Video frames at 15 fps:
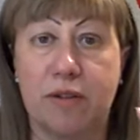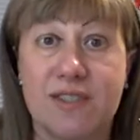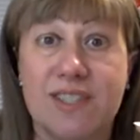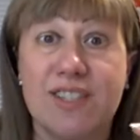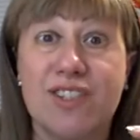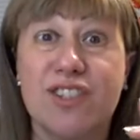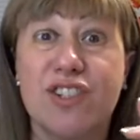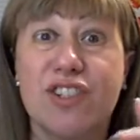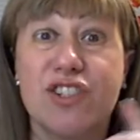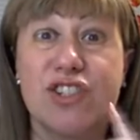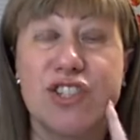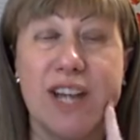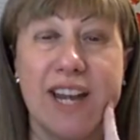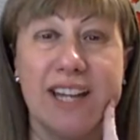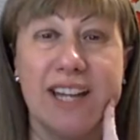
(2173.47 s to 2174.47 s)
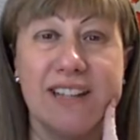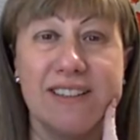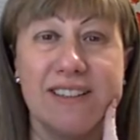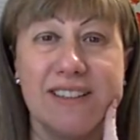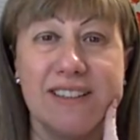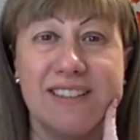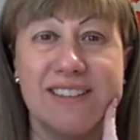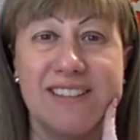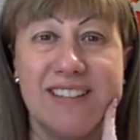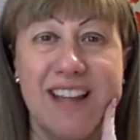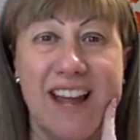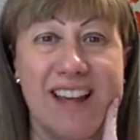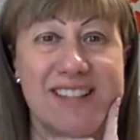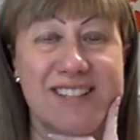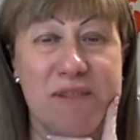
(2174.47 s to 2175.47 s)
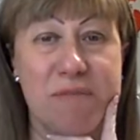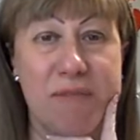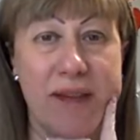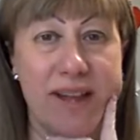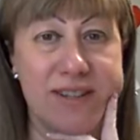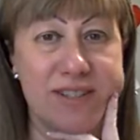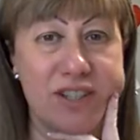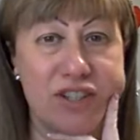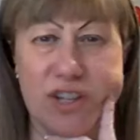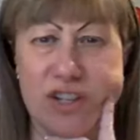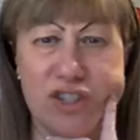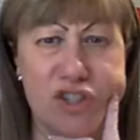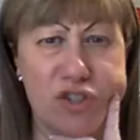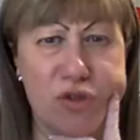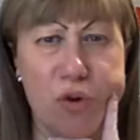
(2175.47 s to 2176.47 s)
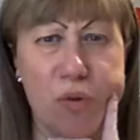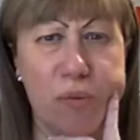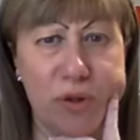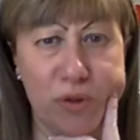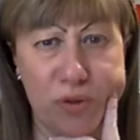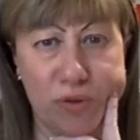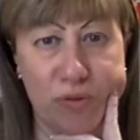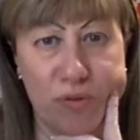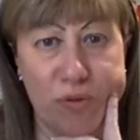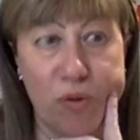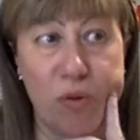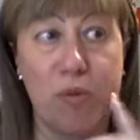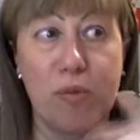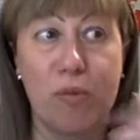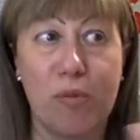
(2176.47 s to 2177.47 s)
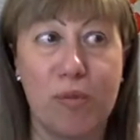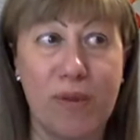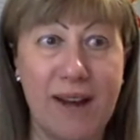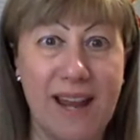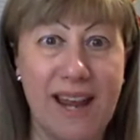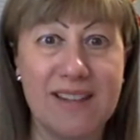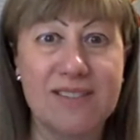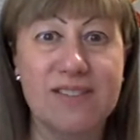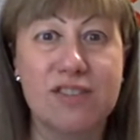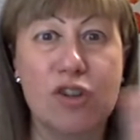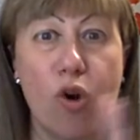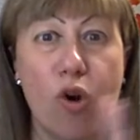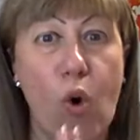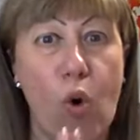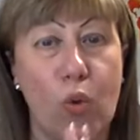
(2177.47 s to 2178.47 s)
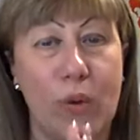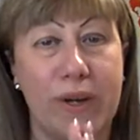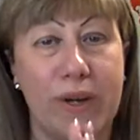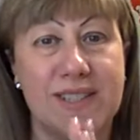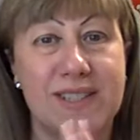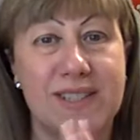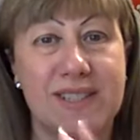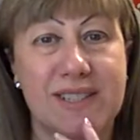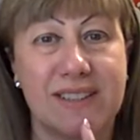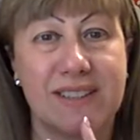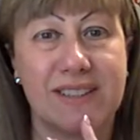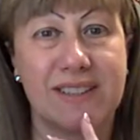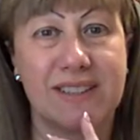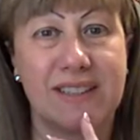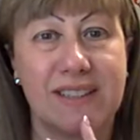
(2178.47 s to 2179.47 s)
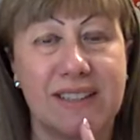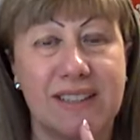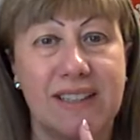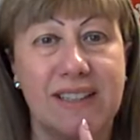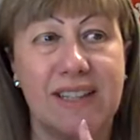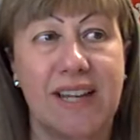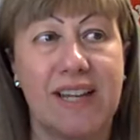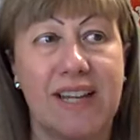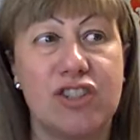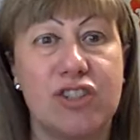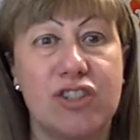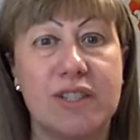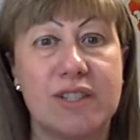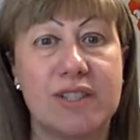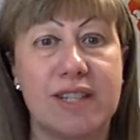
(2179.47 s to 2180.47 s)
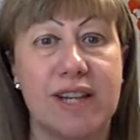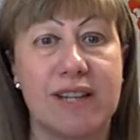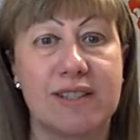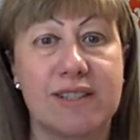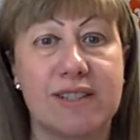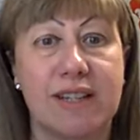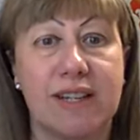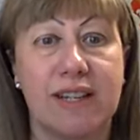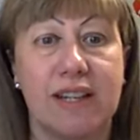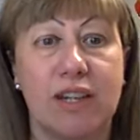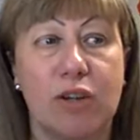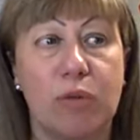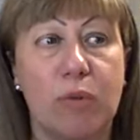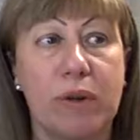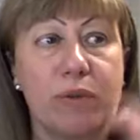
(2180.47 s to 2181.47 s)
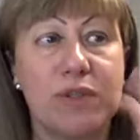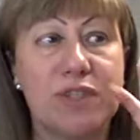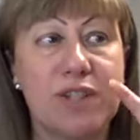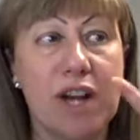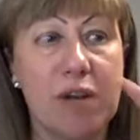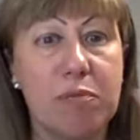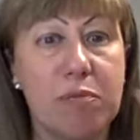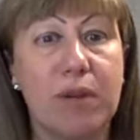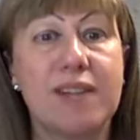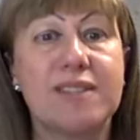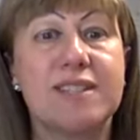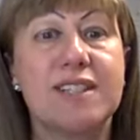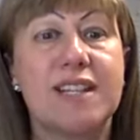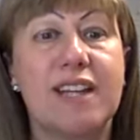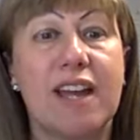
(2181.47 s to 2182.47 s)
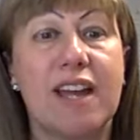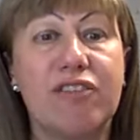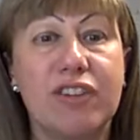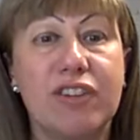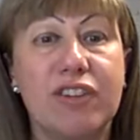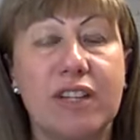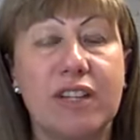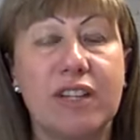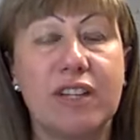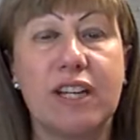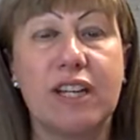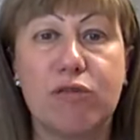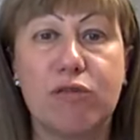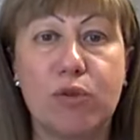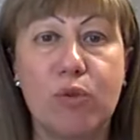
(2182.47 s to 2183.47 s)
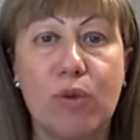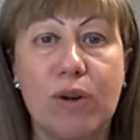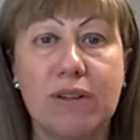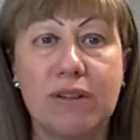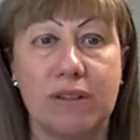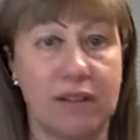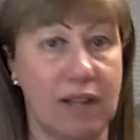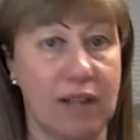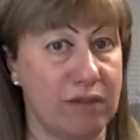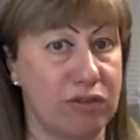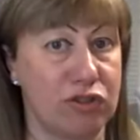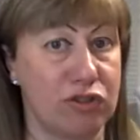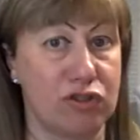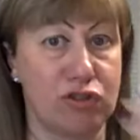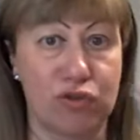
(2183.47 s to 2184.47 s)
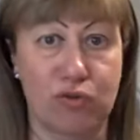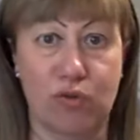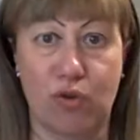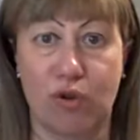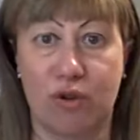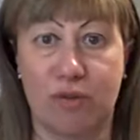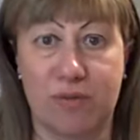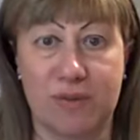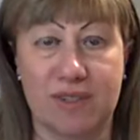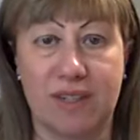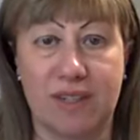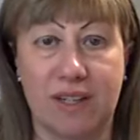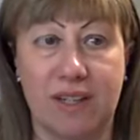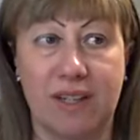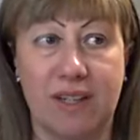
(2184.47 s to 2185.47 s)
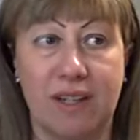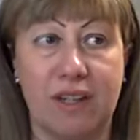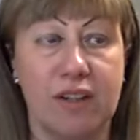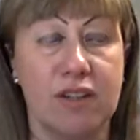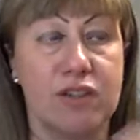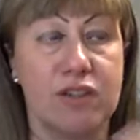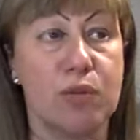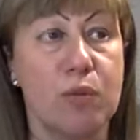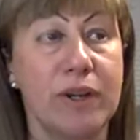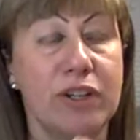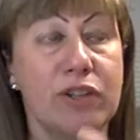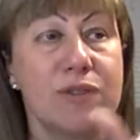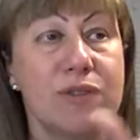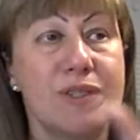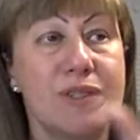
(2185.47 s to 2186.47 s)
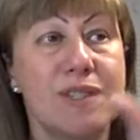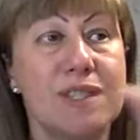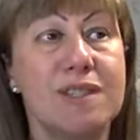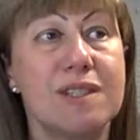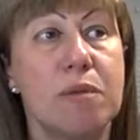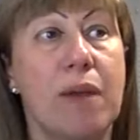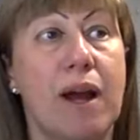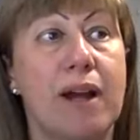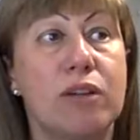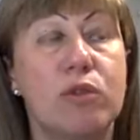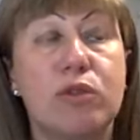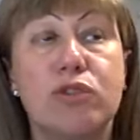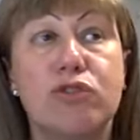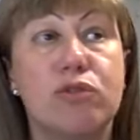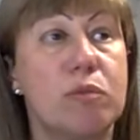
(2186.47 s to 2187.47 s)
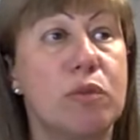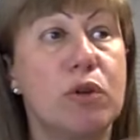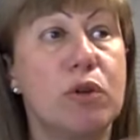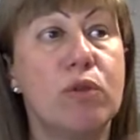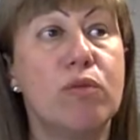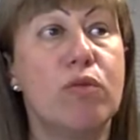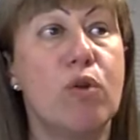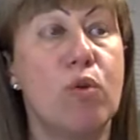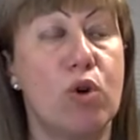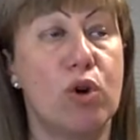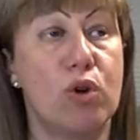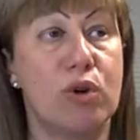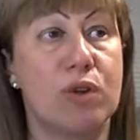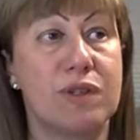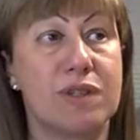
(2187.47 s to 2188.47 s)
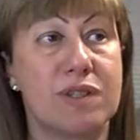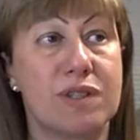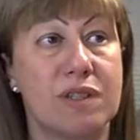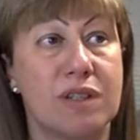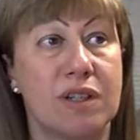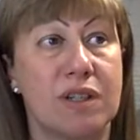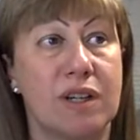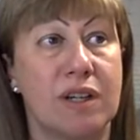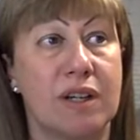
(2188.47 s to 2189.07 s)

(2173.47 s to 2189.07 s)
Sister Sheila has a message that is so beautiful. Bless always. And she says, when we start blessing everything and everyone, life transforms. So when you see somebody who is doing beautiful works